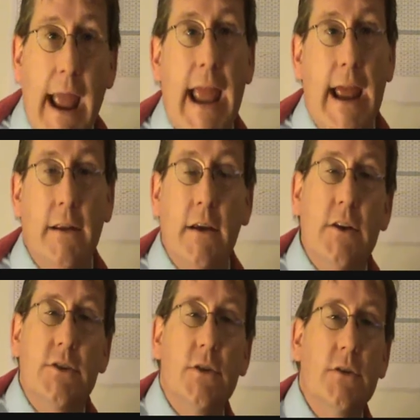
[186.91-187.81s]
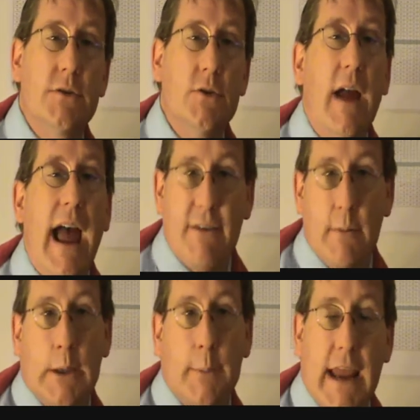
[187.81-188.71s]
And students who have their
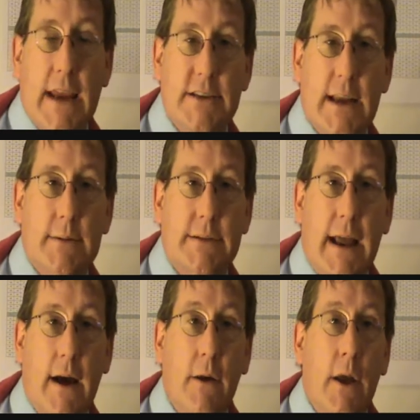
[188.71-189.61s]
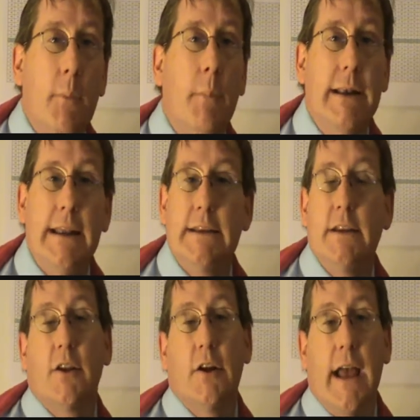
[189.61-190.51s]
multiplication tables down but need
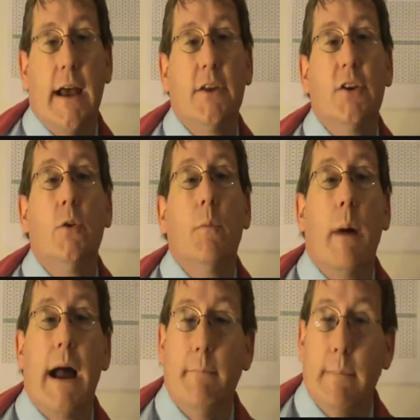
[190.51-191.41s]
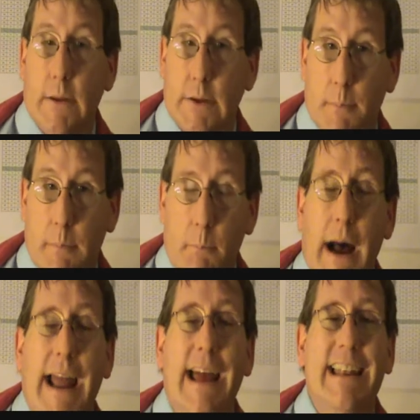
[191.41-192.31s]
to learn how to do by
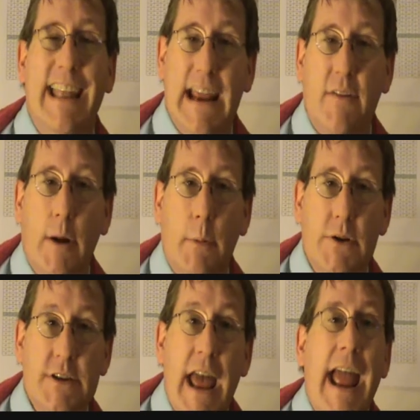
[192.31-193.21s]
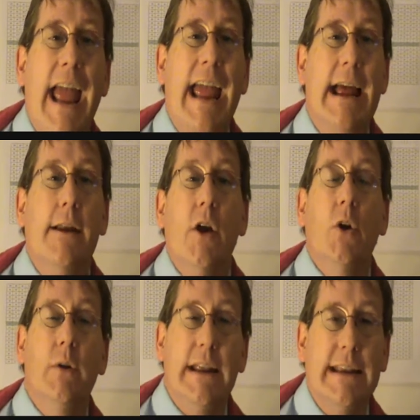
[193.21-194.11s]
negative numbers and
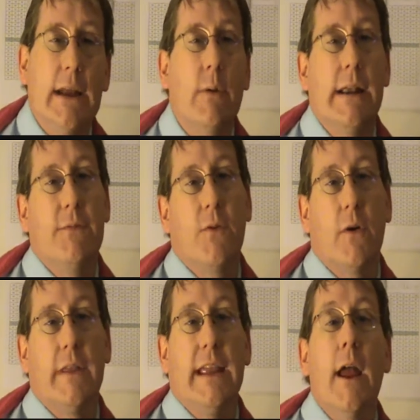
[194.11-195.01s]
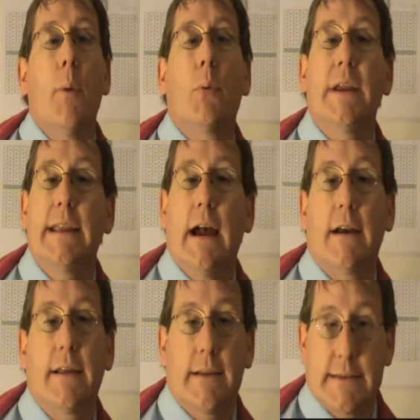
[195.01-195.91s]
who need to get ready for the
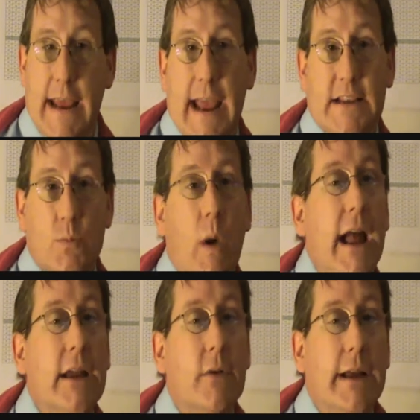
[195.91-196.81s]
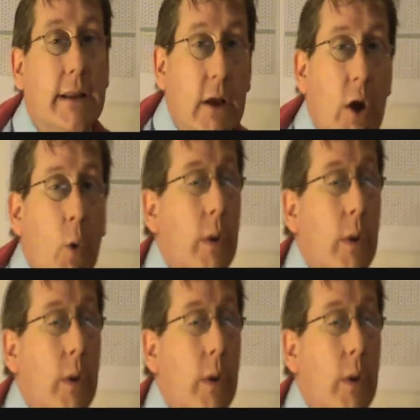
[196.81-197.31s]
pre-calculus XY grid